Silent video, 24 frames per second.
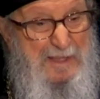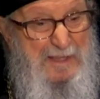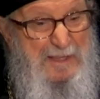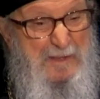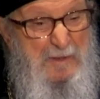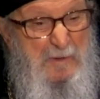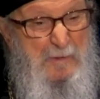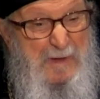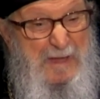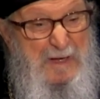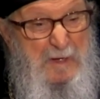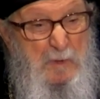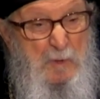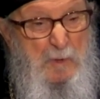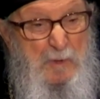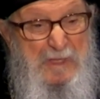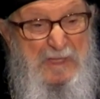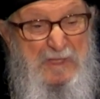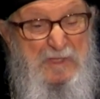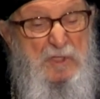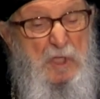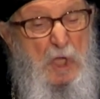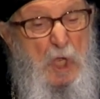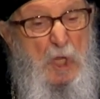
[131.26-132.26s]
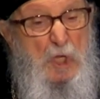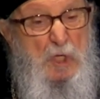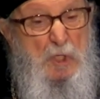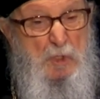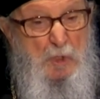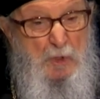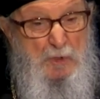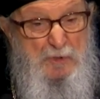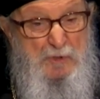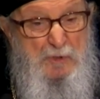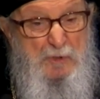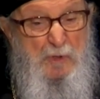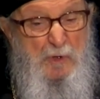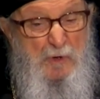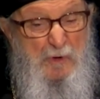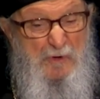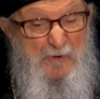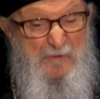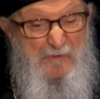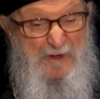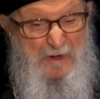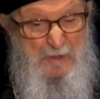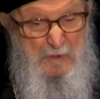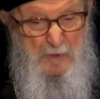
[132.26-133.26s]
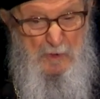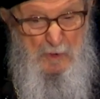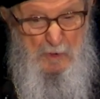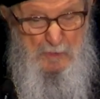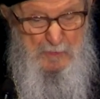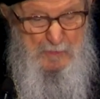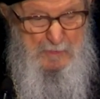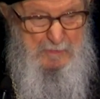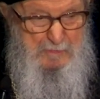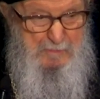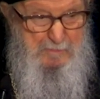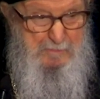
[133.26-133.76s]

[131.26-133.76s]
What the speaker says: the one who is not of our own.